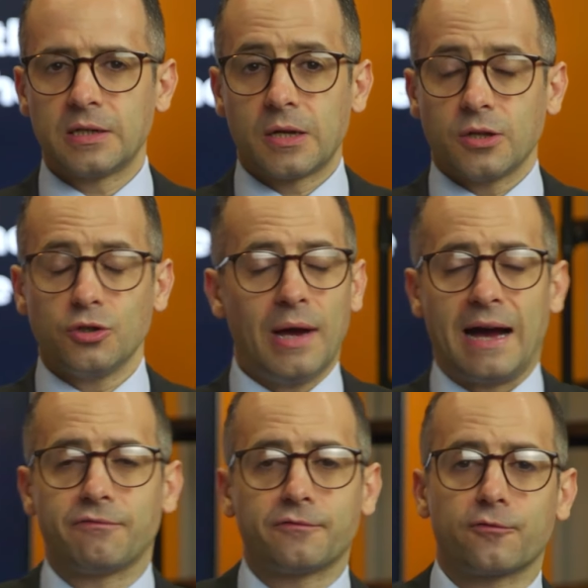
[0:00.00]
You
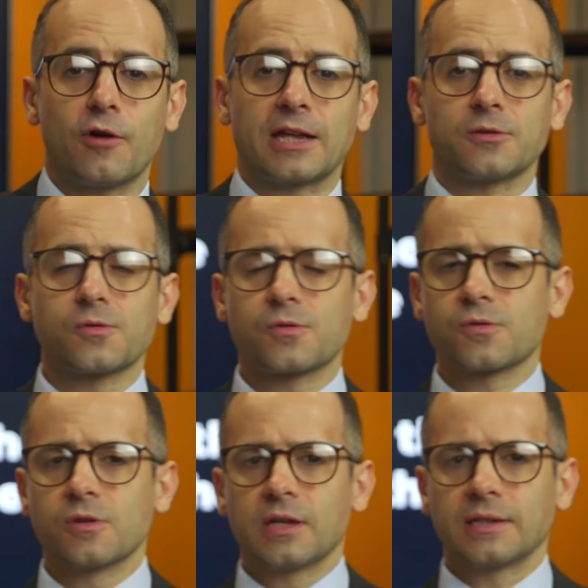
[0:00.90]
have
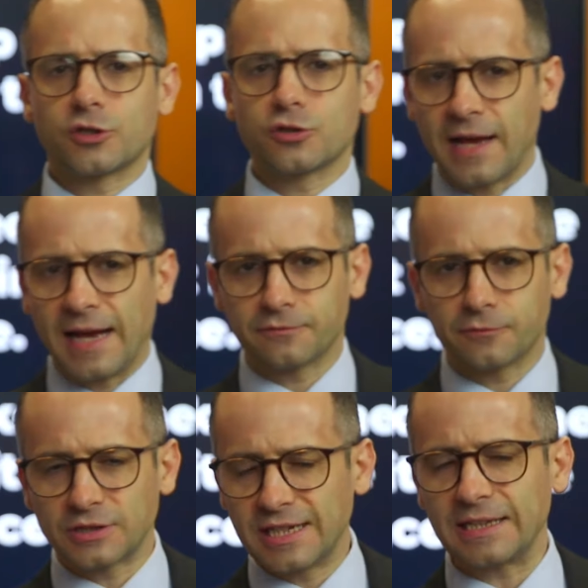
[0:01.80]
friends that you've had for
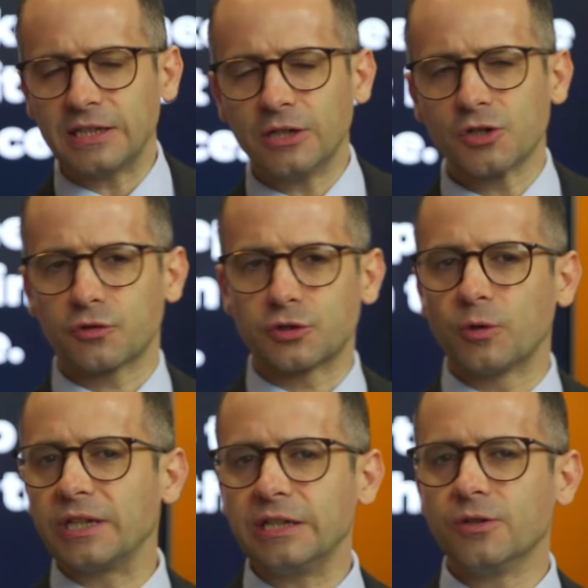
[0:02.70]
10 years, for
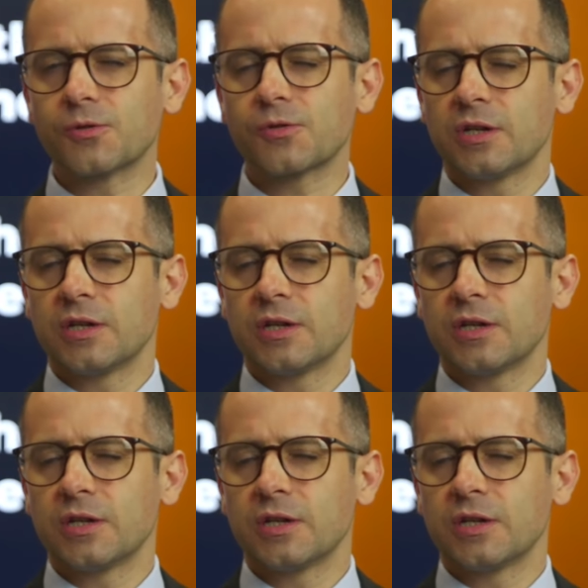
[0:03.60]
20 years,